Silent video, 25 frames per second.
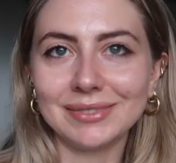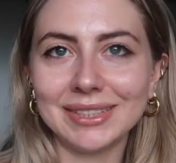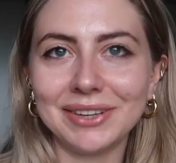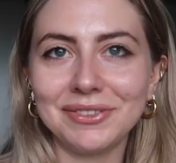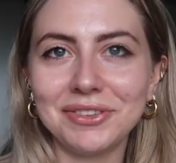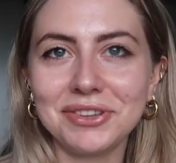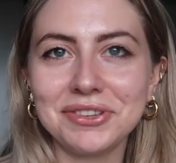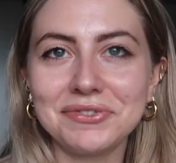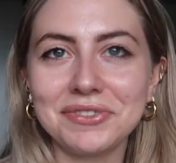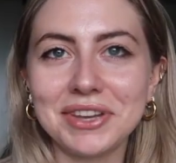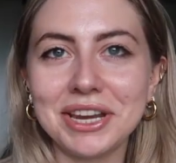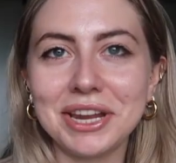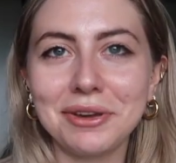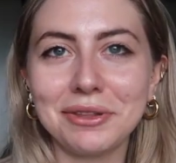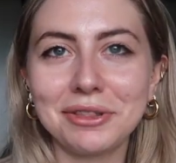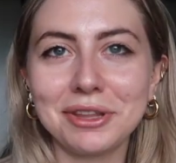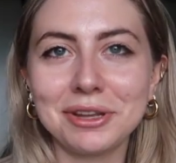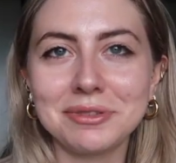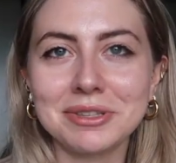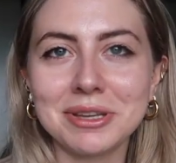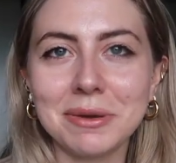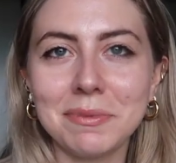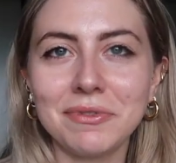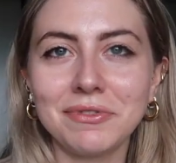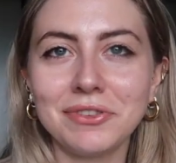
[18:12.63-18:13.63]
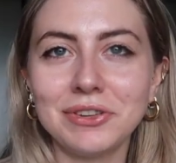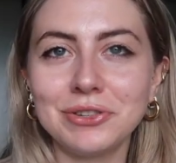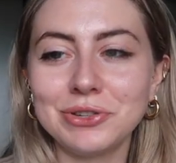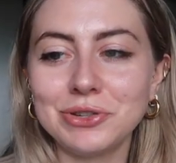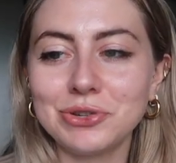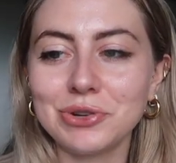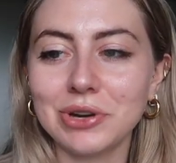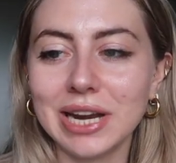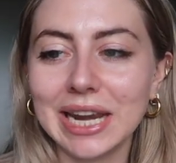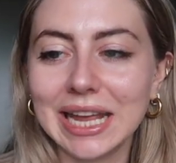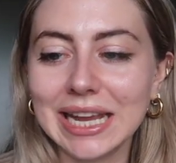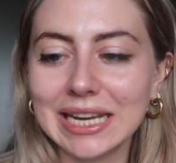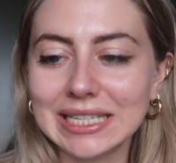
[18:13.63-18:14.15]
Give this video a thumbs up if you
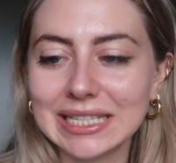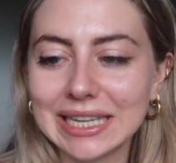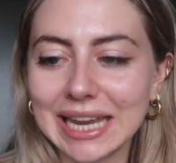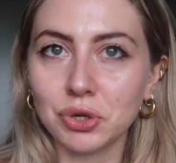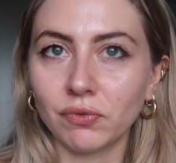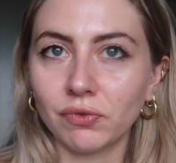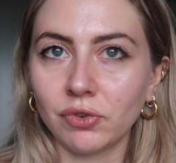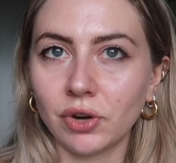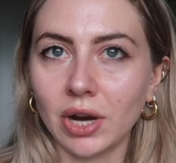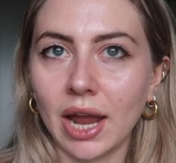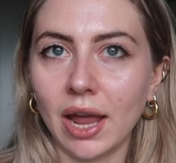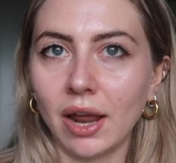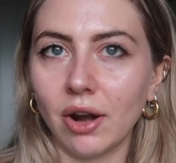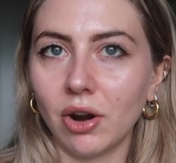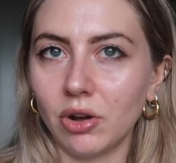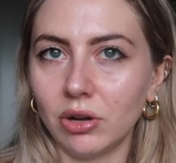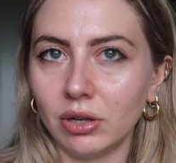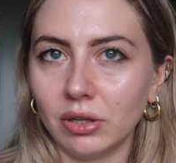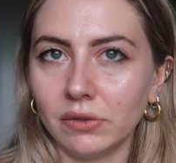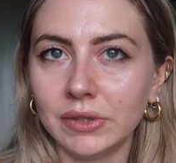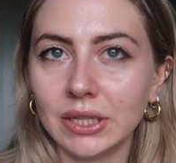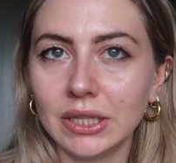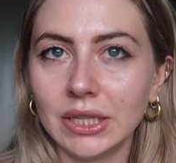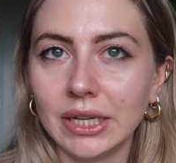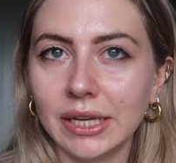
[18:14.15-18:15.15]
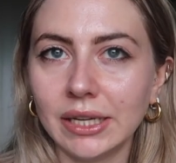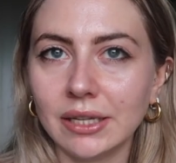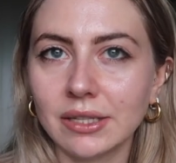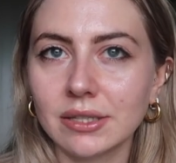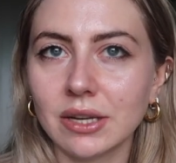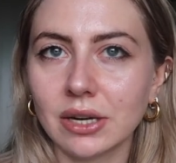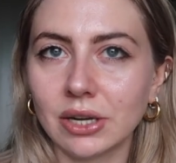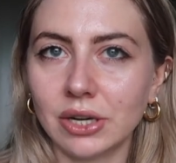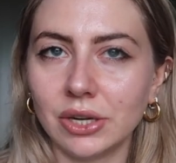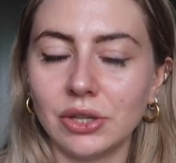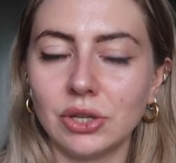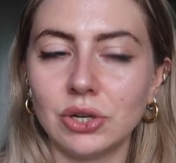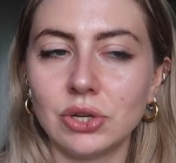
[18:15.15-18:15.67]
enjoyed it. Don't forget, all the links
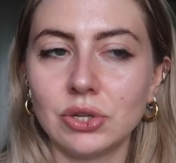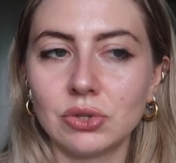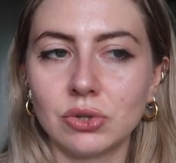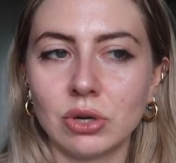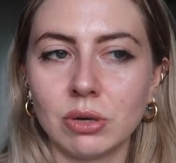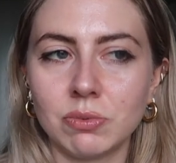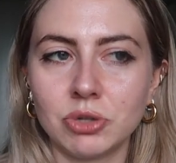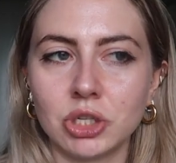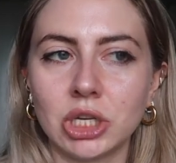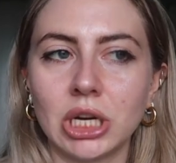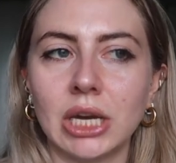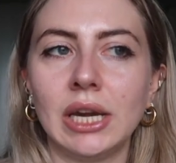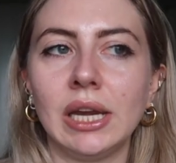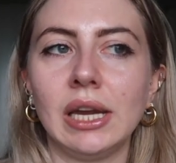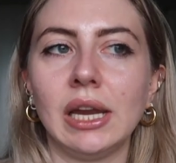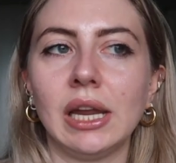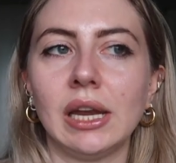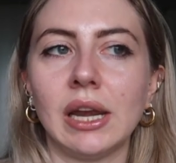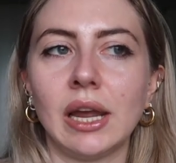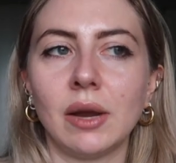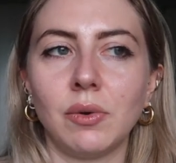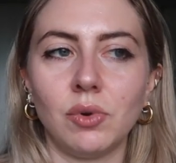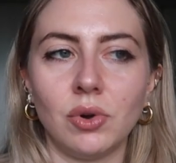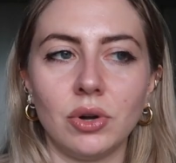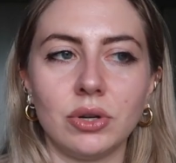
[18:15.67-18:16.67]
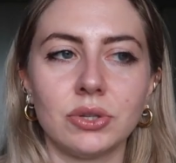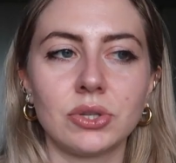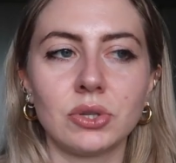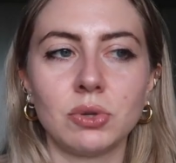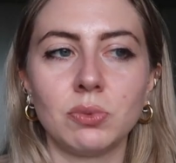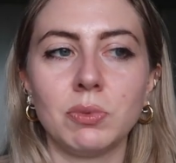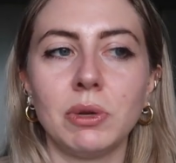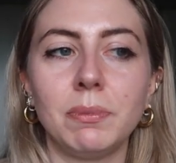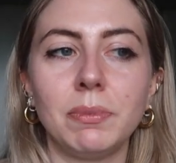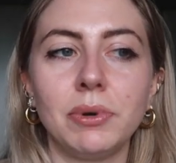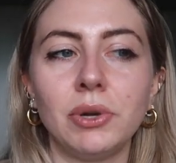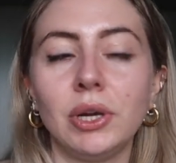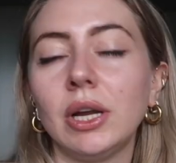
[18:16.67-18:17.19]
are in the description, and I will also
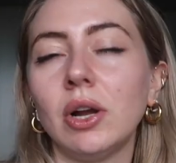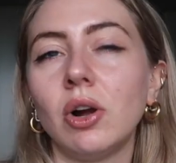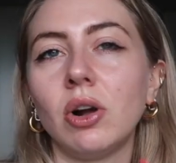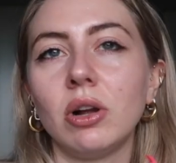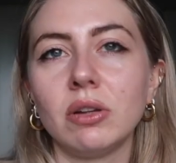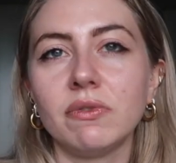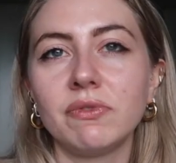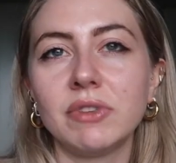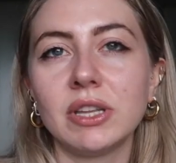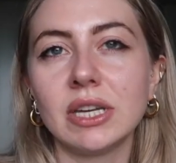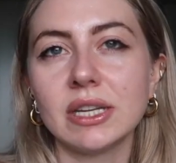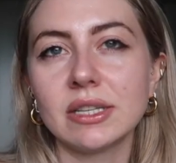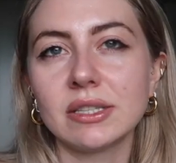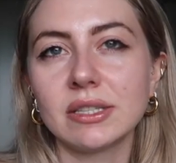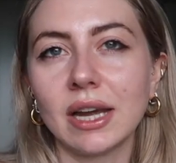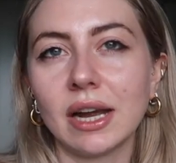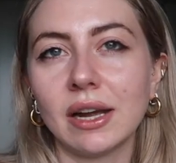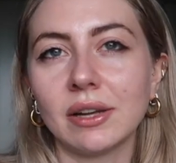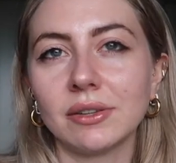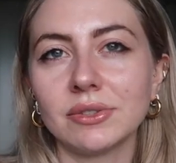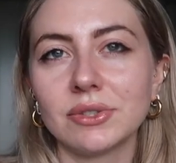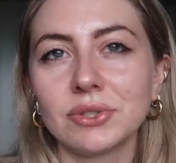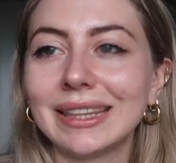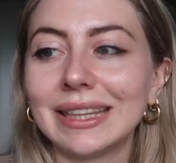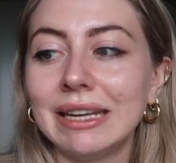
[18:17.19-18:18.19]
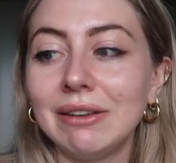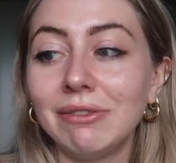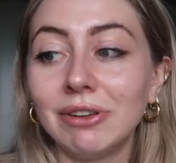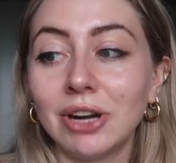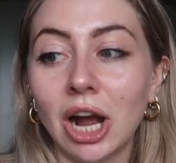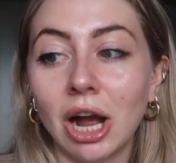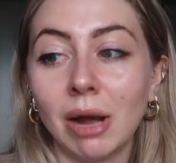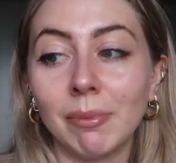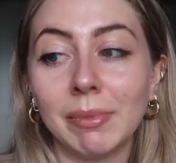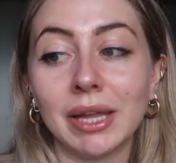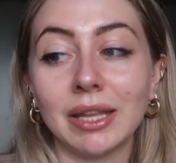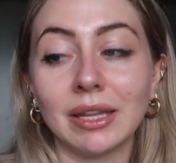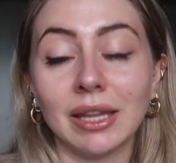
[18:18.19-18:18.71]
be putting all the discounts. Leave a
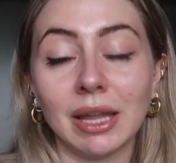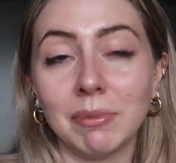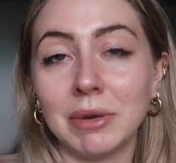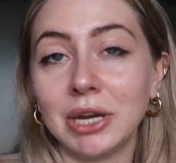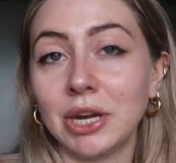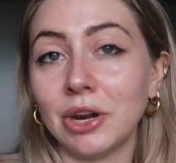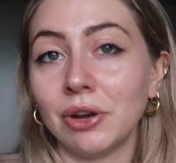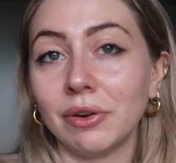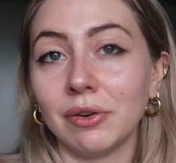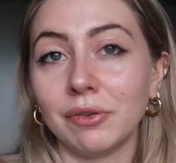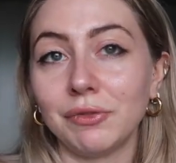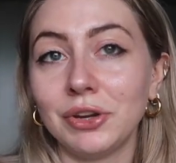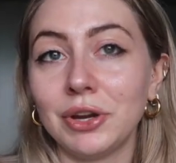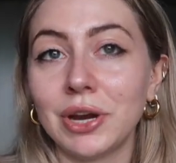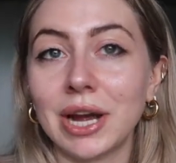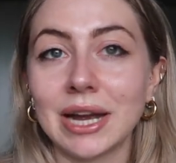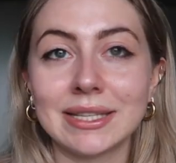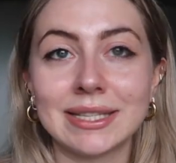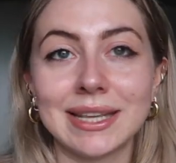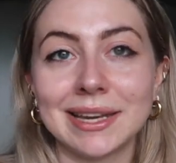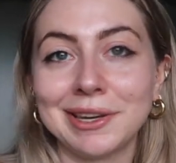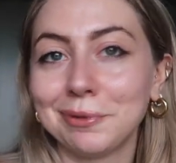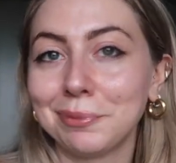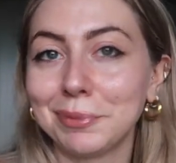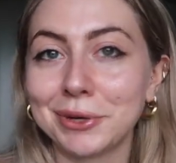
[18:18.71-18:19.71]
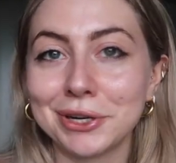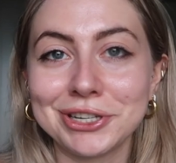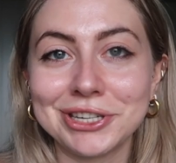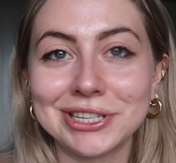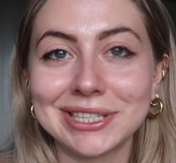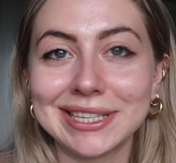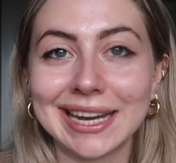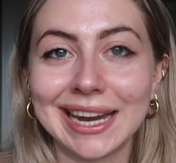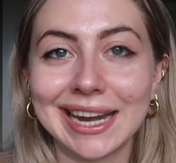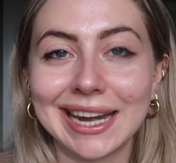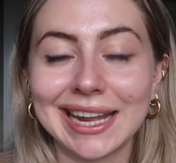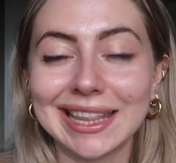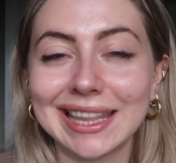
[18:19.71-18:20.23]
comment and let me know if you guys end up
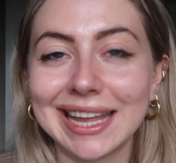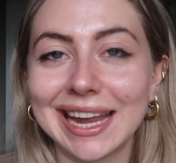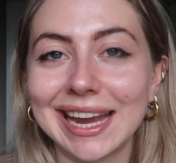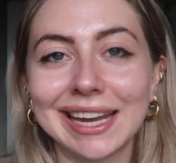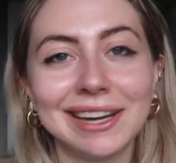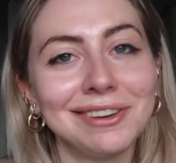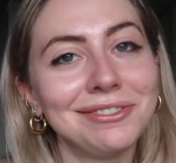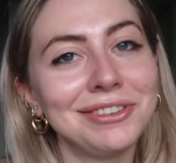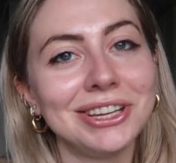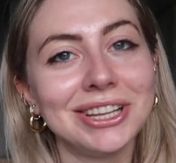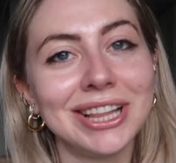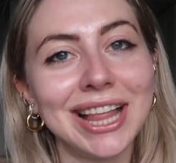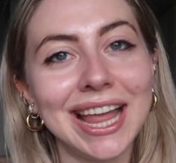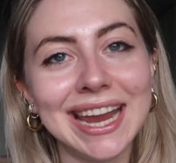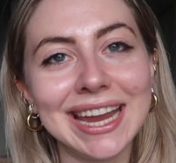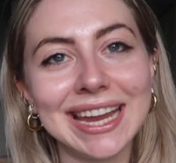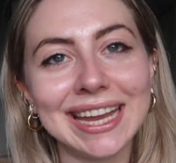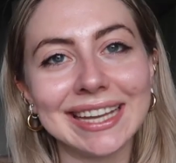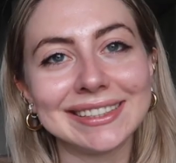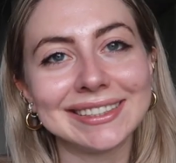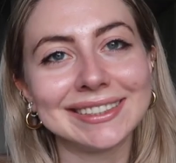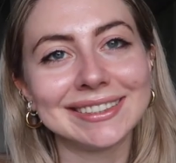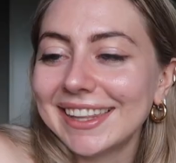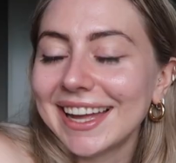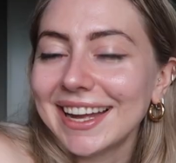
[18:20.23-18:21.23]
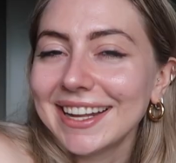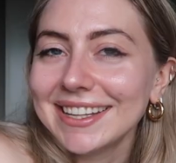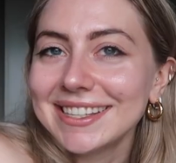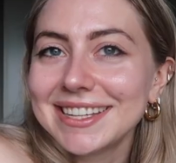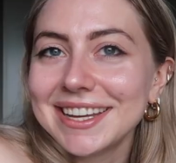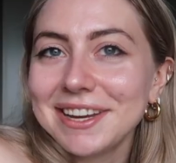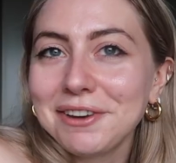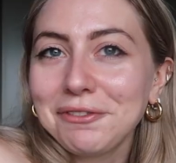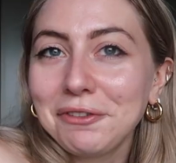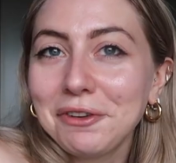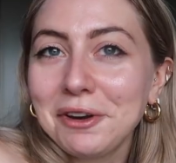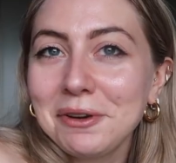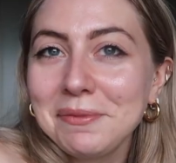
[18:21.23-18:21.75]
purchasing anything and if you like it. That's
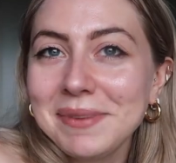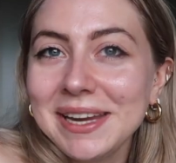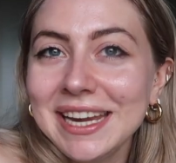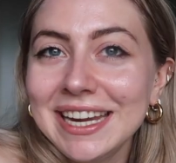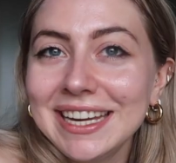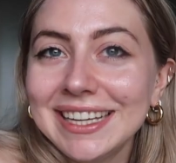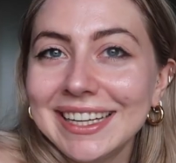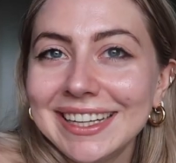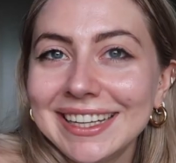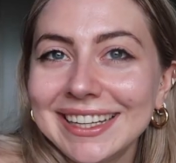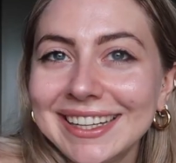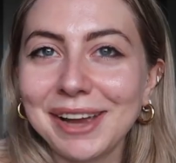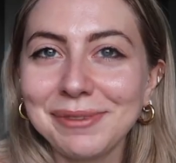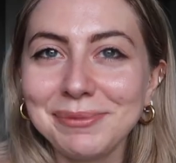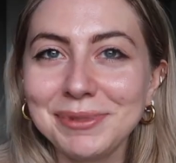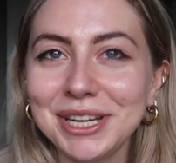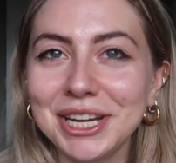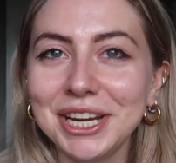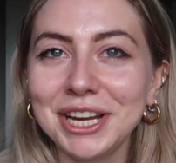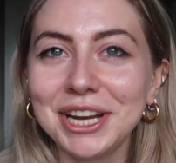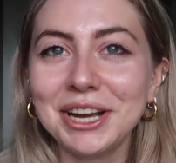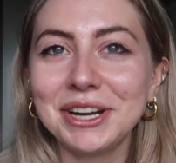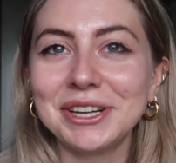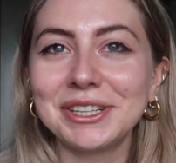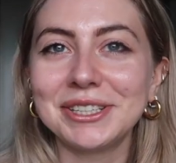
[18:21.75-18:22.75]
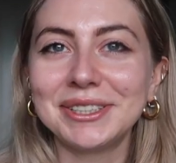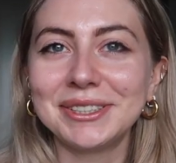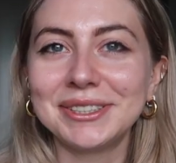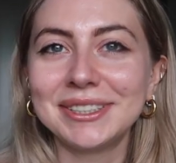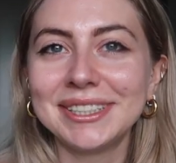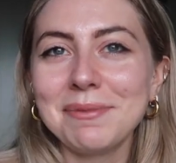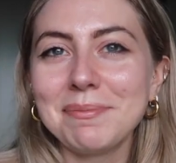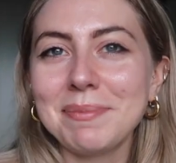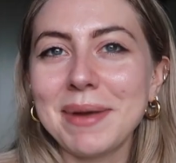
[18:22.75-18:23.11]
it for me. I'm gonna go